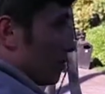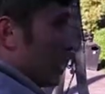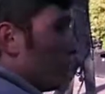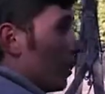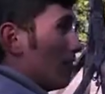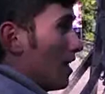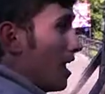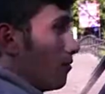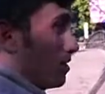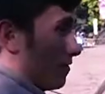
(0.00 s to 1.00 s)
people over there
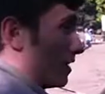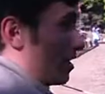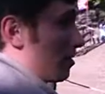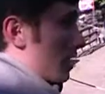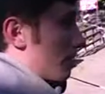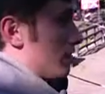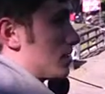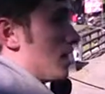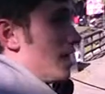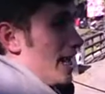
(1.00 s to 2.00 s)
with video cameras.
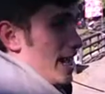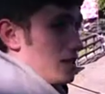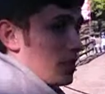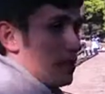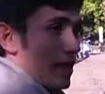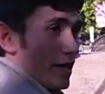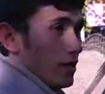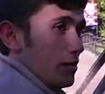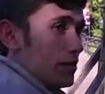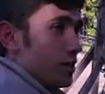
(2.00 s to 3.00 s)
It's going to make
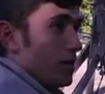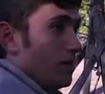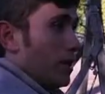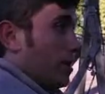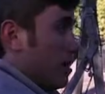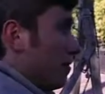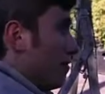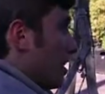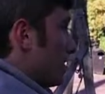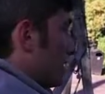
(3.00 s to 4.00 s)
YouTube. Your
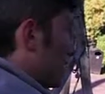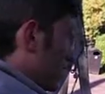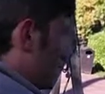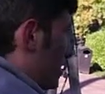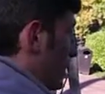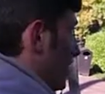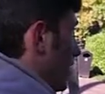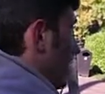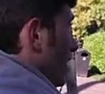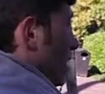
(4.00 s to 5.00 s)
friends are going to see it,
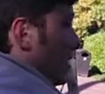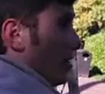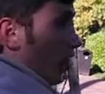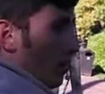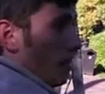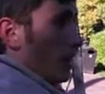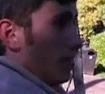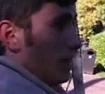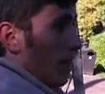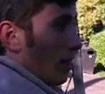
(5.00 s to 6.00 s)
and you're not going to live
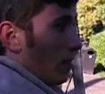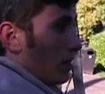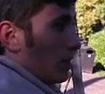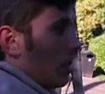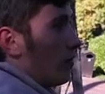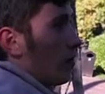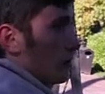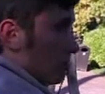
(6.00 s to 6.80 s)
it down. So I've got some